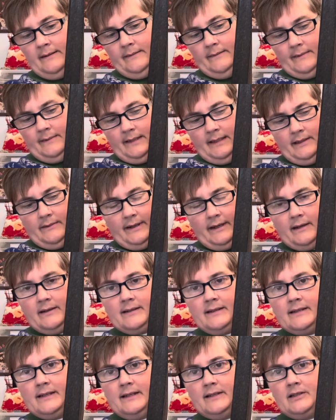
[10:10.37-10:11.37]
But anyway, I
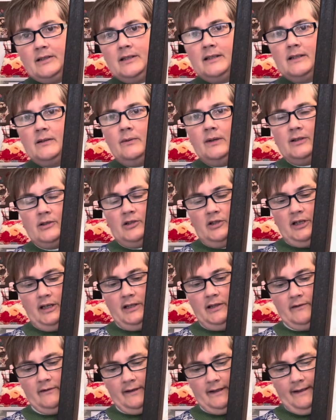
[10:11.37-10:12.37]
stitched this one
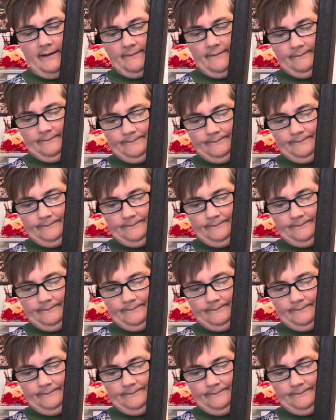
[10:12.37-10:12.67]
January.